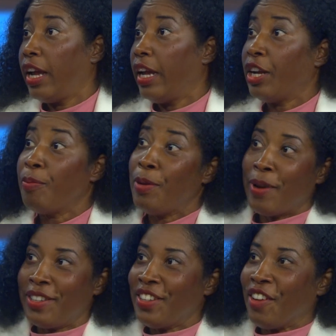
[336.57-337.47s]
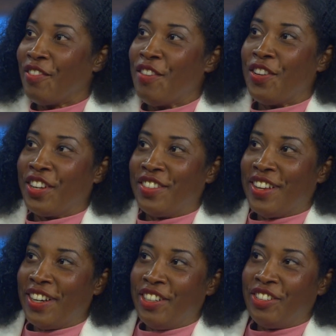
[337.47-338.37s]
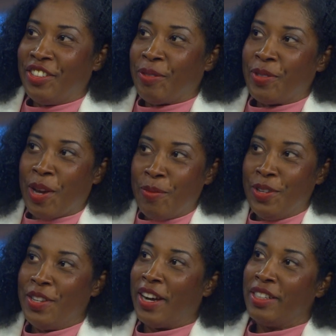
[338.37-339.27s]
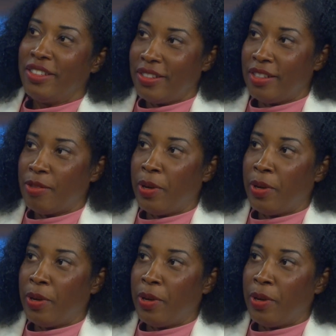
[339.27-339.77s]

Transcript: It could be myself, even because dietitians sometimes need dietitians,